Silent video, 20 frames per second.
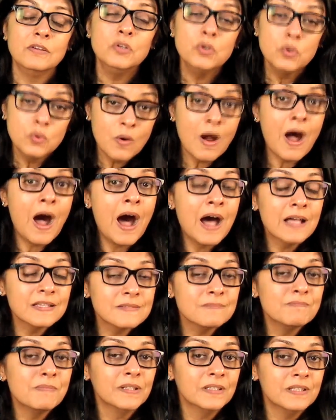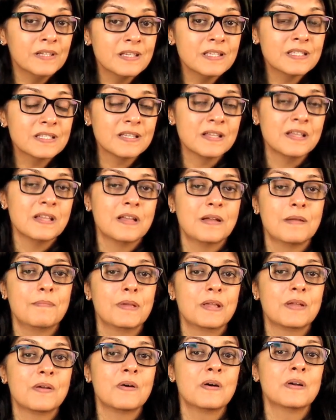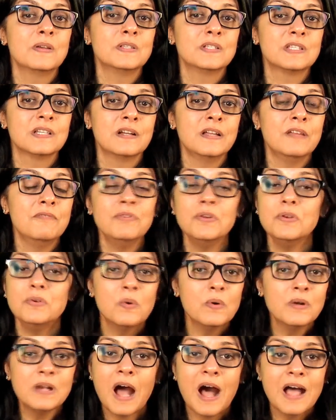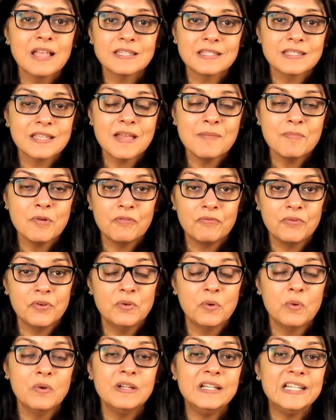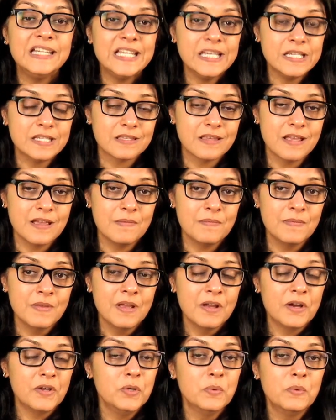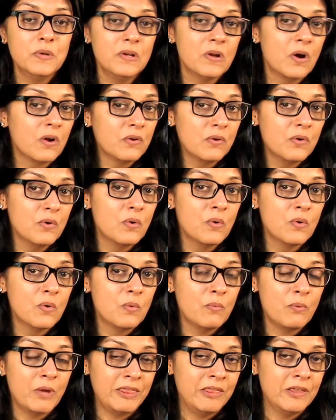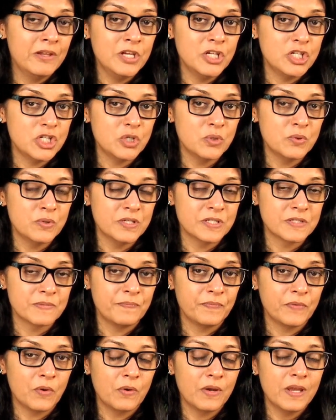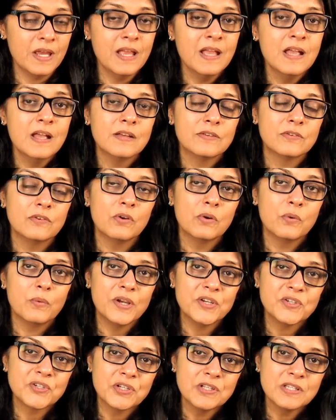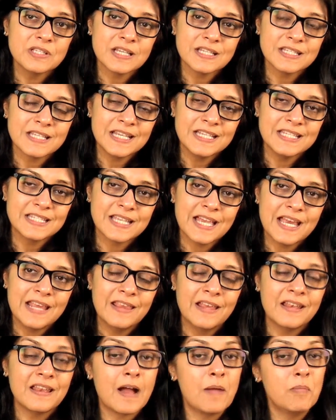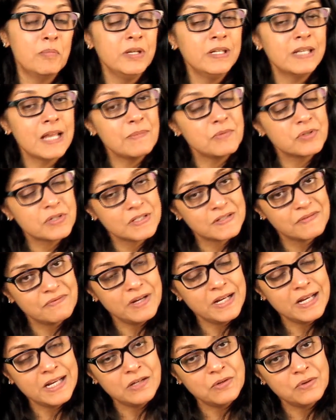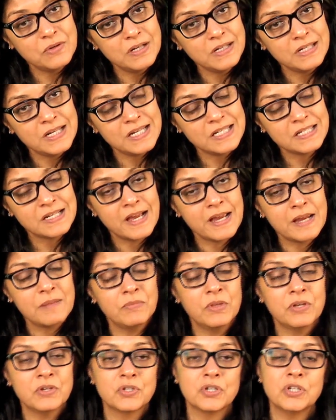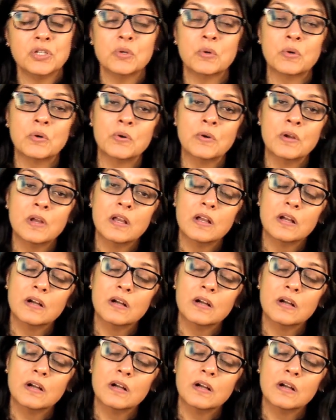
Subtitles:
Do ask mothers, because if you do not ask them or if you do not teach them, you will not know what the issue is, okay. So the questions, as I said, that how many times she is feeding during daytime, does she know